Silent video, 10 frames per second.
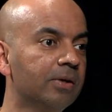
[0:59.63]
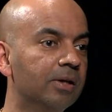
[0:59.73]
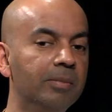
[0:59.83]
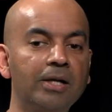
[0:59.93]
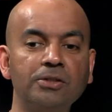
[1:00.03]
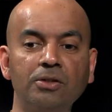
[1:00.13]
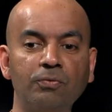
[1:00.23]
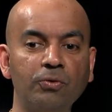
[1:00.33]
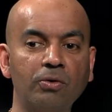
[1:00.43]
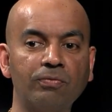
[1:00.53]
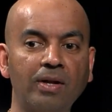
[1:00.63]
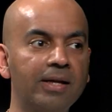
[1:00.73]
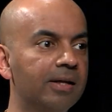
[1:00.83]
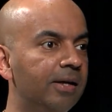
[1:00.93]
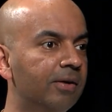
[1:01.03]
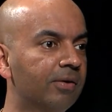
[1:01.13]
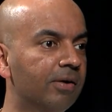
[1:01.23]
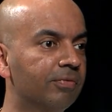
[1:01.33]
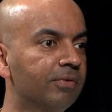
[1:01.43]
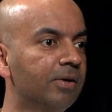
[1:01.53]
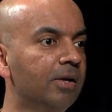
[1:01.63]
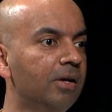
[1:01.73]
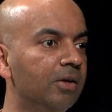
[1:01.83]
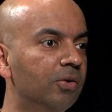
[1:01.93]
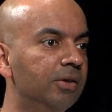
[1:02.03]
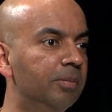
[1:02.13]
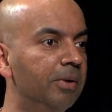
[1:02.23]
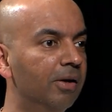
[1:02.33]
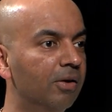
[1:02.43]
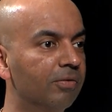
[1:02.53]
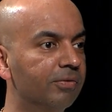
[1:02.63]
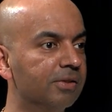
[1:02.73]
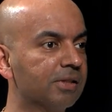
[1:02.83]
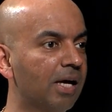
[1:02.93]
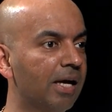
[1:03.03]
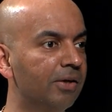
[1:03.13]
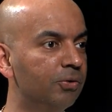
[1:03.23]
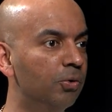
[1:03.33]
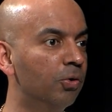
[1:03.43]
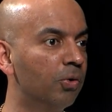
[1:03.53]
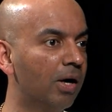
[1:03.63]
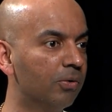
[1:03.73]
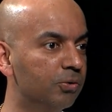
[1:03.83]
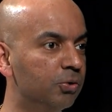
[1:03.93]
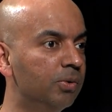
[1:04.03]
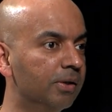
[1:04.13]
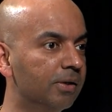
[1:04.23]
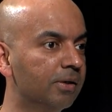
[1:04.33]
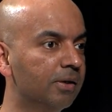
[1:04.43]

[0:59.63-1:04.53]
Imagine if you're flying an aircraft, you're in the middle of the sky and you don't know how to do it.